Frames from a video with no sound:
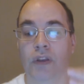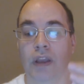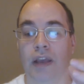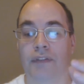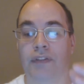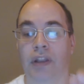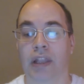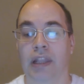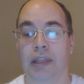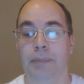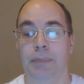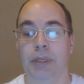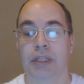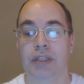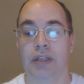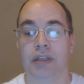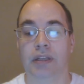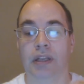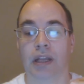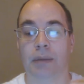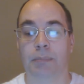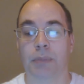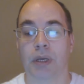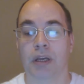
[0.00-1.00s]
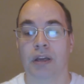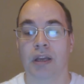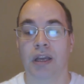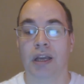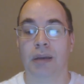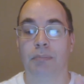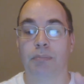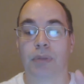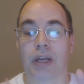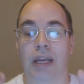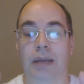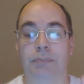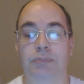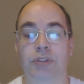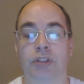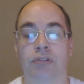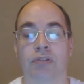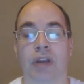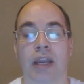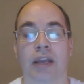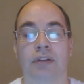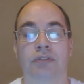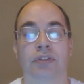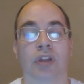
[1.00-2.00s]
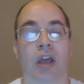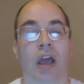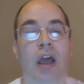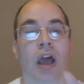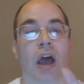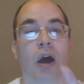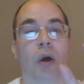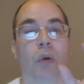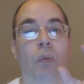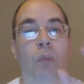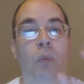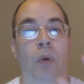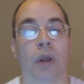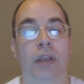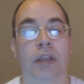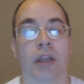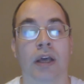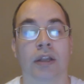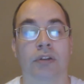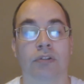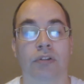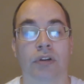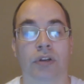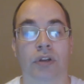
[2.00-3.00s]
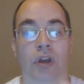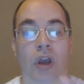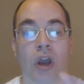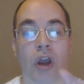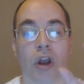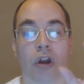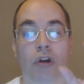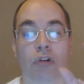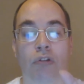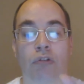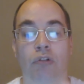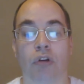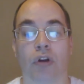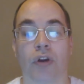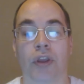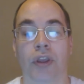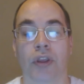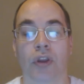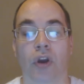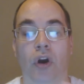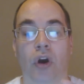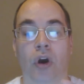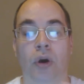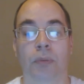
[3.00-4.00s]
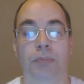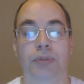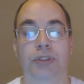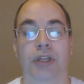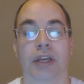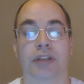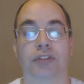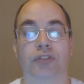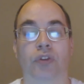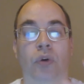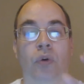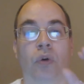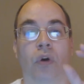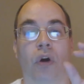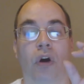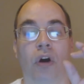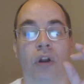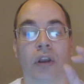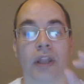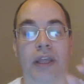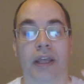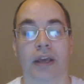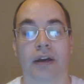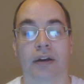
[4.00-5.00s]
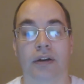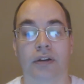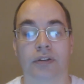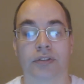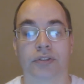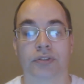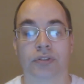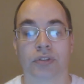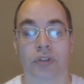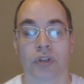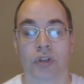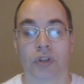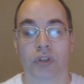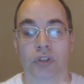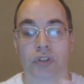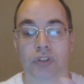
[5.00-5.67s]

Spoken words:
you have a limited number, perhaps around 100 rocky objects or oligarchs,